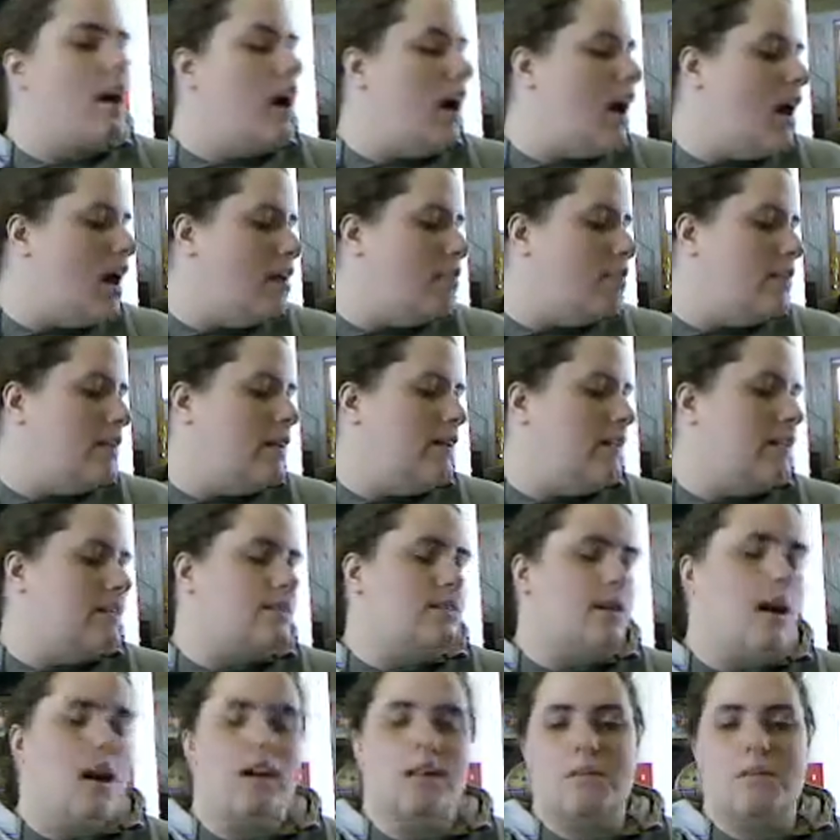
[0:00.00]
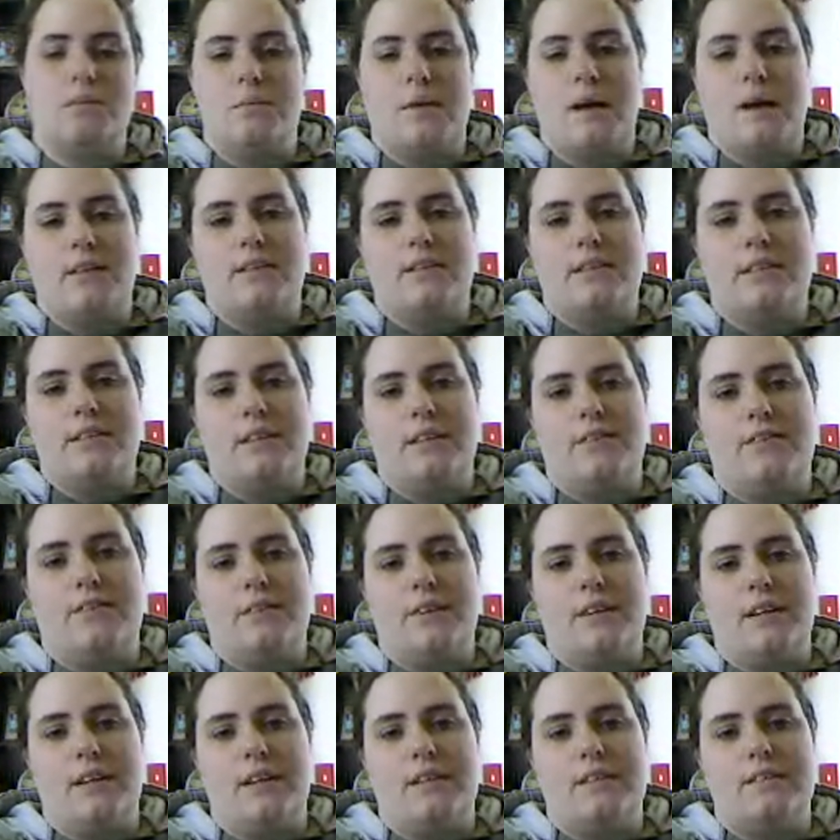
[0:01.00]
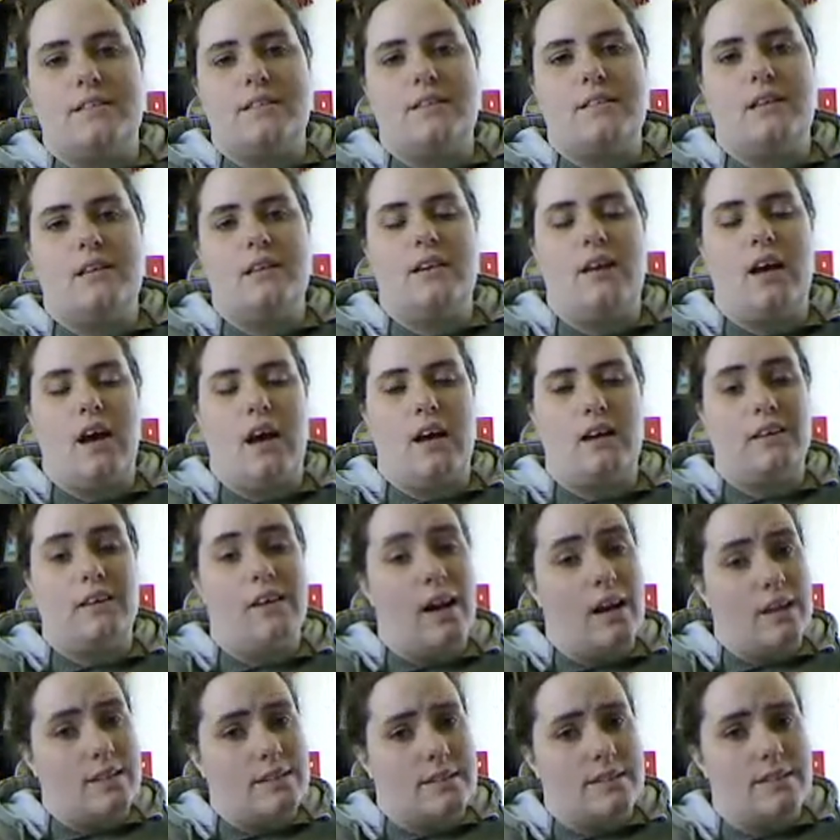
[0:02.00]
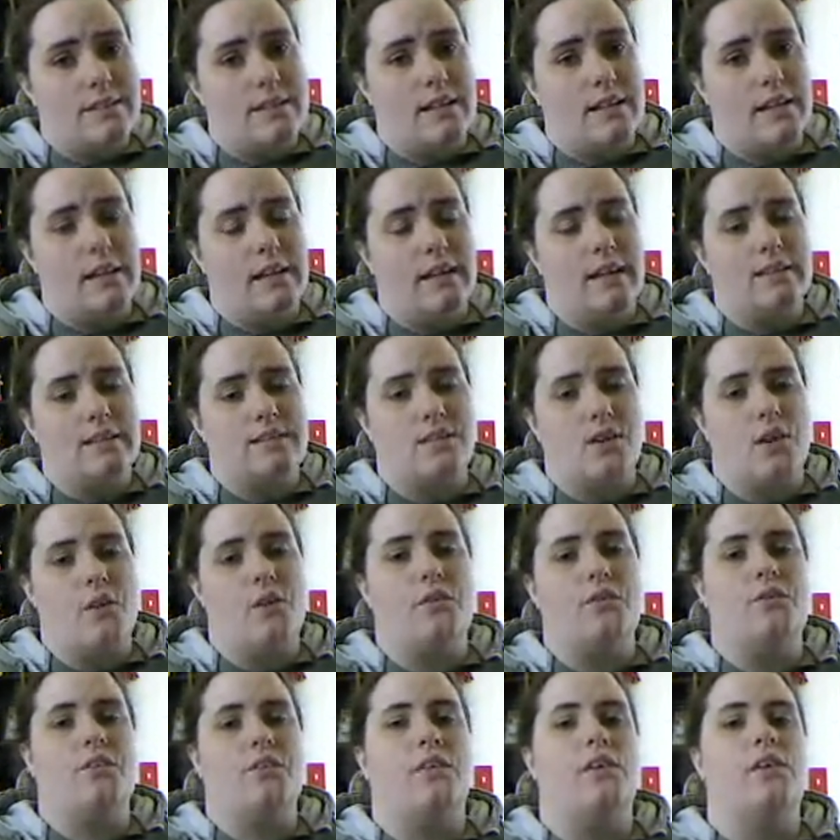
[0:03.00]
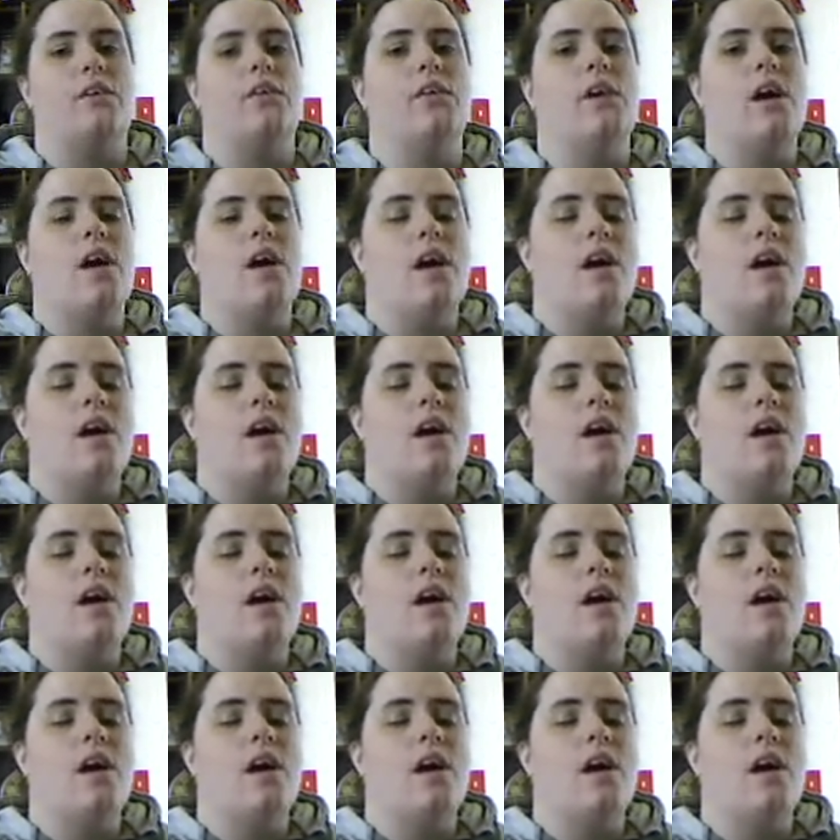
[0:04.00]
And they talked about the different losses that the kids go through.